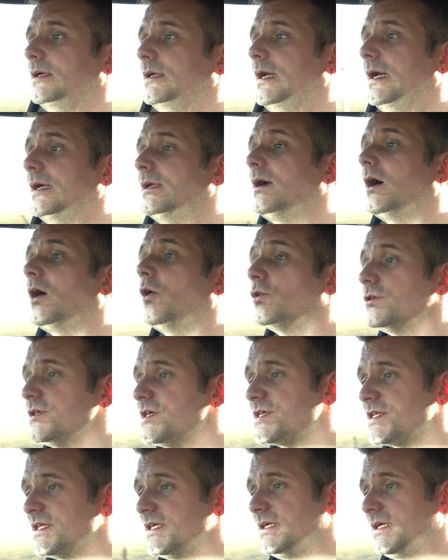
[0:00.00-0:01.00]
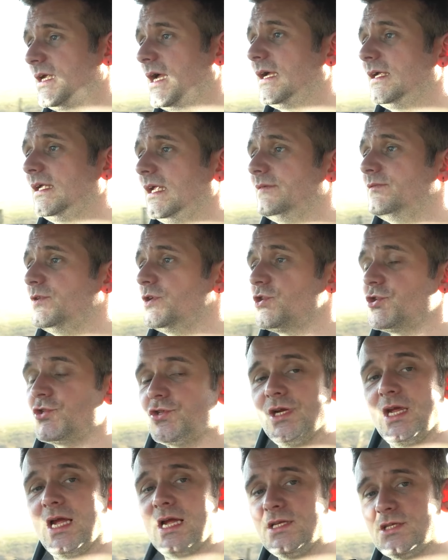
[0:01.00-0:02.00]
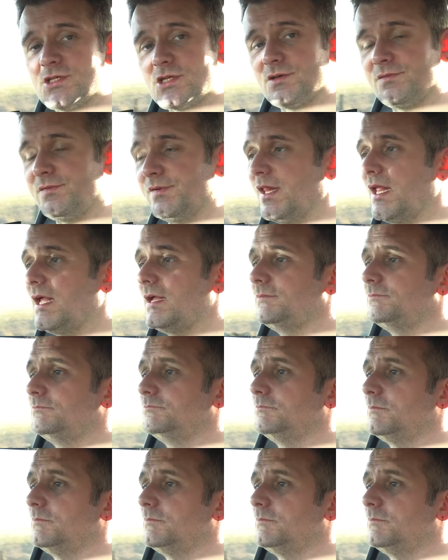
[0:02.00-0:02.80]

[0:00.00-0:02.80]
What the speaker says: And I honestly can't give you a straight answer for that,